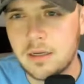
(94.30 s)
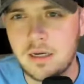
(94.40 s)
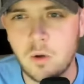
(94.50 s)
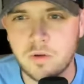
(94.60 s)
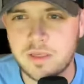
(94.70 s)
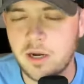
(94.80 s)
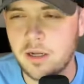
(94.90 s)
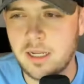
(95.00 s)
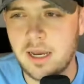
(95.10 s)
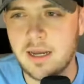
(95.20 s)
North
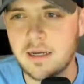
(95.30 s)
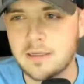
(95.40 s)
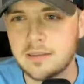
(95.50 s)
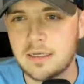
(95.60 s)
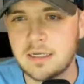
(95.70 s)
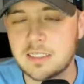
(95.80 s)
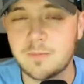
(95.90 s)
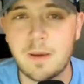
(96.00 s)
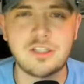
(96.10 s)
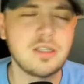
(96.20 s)
Carolina,
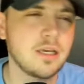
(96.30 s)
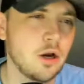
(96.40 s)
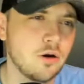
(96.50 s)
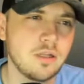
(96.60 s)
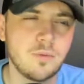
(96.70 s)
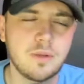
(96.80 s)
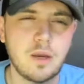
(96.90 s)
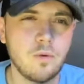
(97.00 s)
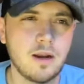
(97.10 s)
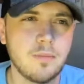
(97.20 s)
especially like early when
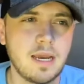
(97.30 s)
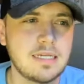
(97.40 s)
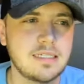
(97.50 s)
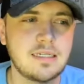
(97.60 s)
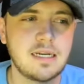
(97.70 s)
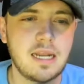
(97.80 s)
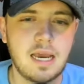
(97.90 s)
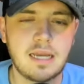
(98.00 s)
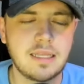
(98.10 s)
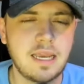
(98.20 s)
they went up
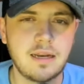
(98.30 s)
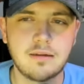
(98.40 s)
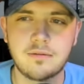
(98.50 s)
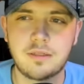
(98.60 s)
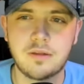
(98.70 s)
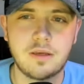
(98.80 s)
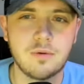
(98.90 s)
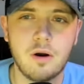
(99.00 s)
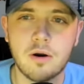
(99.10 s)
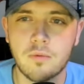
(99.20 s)
19-9, they had a, you know, they
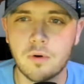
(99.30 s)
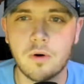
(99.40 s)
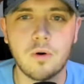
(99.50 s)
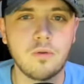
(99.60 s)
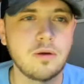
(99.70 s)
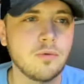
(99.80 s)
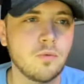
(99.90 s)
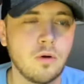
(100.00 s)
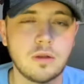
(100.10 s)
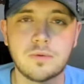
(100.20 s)
were on a roll, they were
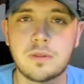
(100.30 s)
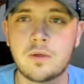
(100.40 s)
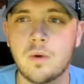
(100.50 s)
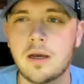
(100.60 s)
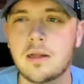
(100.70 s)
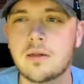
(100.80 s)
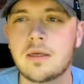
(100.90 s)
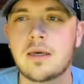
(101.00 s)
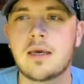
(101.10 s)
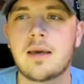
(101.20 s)
rolling really well.
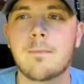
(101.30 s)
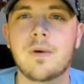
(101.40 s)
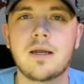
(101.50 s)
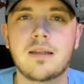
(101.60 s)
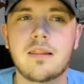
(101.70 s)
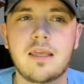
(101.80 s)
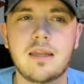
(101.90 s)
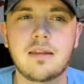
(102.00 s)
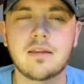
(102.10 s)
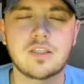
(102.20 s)
But
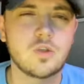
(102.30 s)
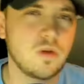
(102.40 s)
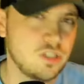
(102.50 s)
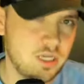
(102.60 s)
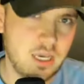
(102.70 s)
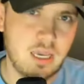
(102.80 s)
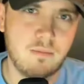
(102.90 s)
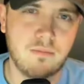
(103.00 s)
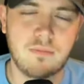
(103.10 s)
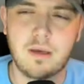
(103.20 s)
then the switch
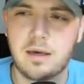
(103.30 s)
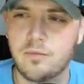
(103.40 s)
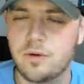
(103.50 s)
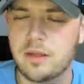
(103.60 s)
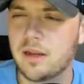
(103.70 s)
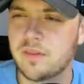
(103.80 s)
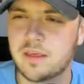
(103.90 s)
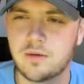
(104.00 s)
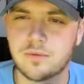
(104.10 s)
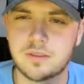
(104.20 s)
came when I
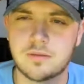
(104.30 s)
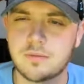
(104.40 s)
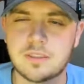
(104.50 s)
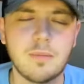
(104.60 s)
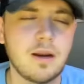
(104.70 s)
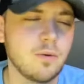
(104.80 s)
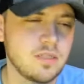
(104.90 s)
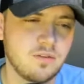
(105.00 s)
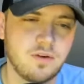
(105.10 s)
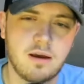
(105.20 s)
think it was somebody went
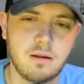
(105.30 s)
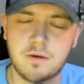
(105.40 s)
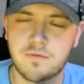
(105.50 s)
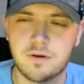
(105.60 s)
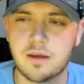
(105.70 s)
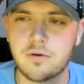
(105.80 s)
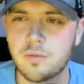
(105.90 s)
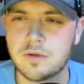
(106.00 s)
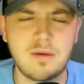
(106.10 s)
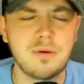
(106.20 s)
to the foul line. I forgot who it
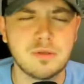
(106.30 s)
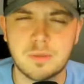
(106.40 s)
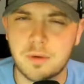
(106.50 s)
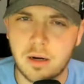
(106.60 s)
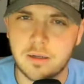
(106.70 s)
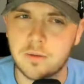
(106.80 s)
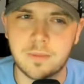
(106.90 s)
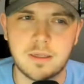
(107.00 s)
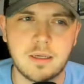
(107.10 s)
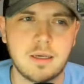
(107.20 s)
was. Maybe it was Armando,
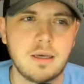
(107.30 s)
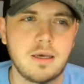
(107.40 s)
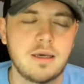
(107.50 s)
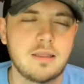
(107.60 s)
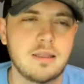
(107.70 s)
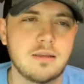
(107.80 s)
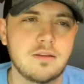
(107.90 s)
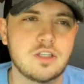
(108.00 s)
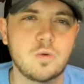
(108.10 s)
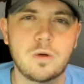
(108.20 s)
but
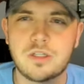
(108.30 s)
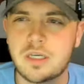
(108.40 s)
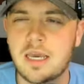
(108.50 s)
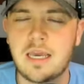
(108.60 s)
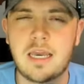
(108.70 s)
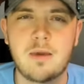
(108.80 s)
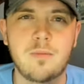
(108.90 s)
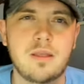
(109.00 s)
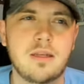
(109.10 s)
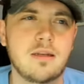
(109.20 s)
the switch
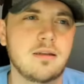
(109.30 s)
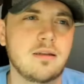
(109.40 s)
came and